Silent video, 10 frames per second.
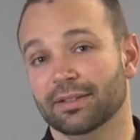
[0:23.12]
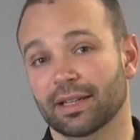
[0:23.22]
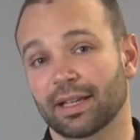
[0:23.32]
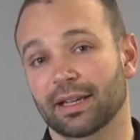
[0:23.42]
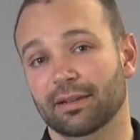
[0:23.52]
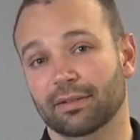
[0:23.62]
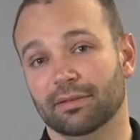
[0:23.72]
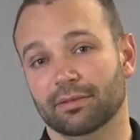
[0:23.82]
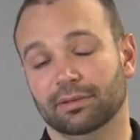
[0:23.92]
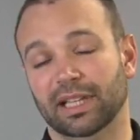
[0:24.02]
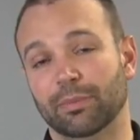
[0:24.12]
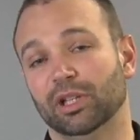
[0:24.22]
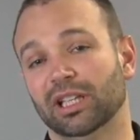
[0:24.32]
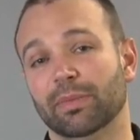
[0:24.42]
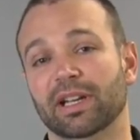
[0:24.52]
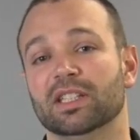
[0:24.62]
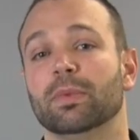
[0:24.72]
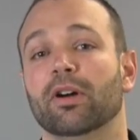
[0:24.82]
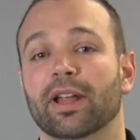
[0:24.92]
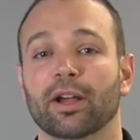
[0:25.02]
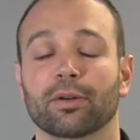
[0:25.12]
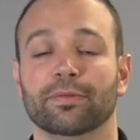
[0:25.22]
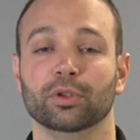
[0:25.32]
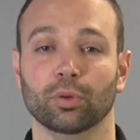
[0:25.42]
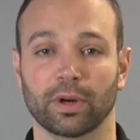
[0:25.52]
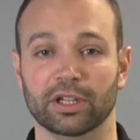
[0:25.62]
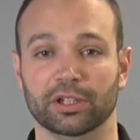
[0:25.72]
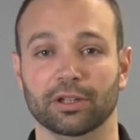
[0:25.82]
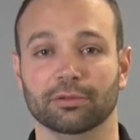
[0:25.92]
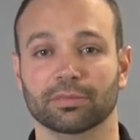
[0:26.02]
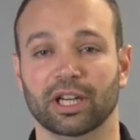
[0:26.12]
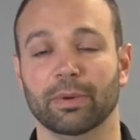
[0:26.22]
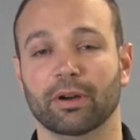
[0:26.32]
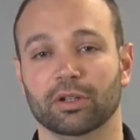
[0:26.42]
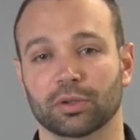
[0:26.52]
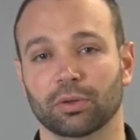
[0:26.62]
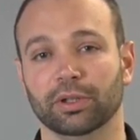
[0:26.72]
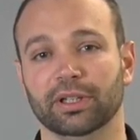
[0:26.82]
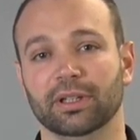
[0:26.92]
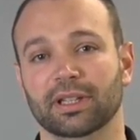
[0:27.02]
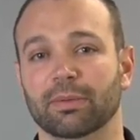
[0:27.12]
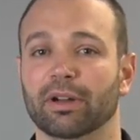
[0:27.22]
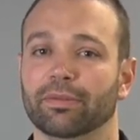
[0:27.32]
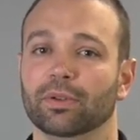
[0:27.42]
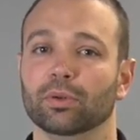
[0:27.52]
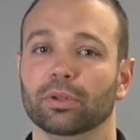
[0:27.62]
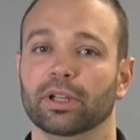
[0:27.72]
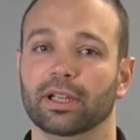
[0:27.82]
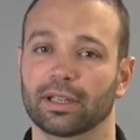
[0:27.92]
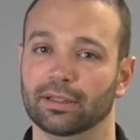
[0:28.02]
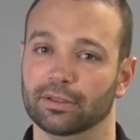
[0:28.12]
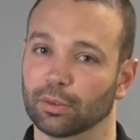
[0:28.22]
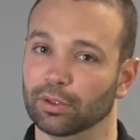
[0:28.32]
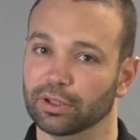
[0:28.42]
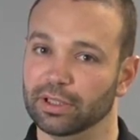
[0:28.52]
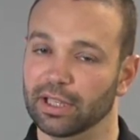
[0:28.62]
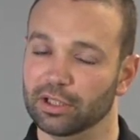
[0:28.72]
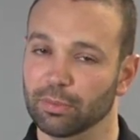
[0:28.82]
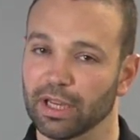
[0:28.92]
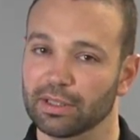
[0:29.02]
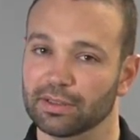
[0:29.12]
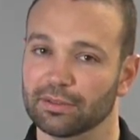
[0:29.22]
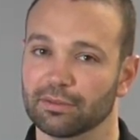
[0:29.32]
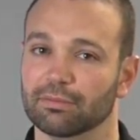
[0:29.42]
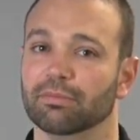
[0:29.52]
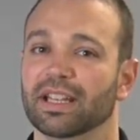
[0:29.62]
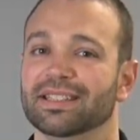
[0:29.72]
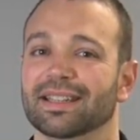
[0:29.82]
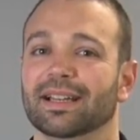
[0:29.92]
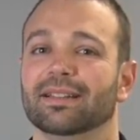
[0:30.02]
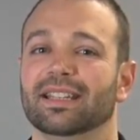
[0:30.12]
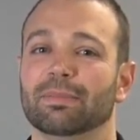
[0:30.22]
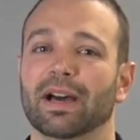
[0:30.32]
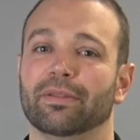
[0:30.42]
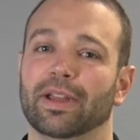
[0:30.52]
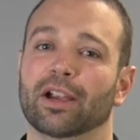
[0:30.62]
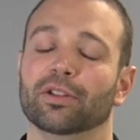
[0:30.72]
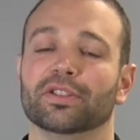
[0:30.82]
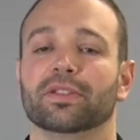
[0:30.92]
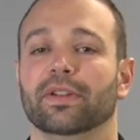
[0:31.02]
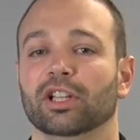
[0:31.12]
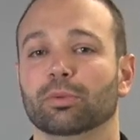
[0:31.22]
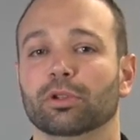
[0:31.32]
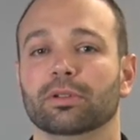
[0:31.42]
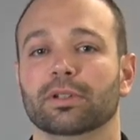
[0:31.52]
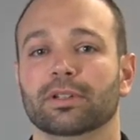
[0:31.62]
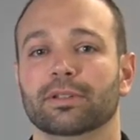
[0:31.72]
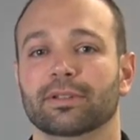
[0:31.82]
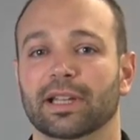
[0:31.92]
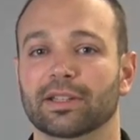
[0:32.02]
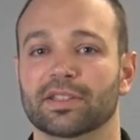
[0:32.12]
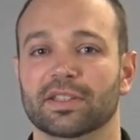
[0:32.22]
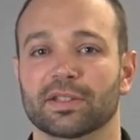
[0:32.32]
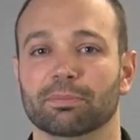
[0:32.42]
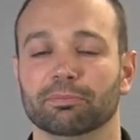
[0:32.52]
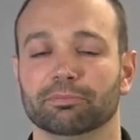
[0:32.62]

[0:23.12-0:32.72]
Today, lambda limit is about air-fuel ratio, and about controlling the amount of fuel and the torque that the engine makes, based on the amount of air that's available in the system.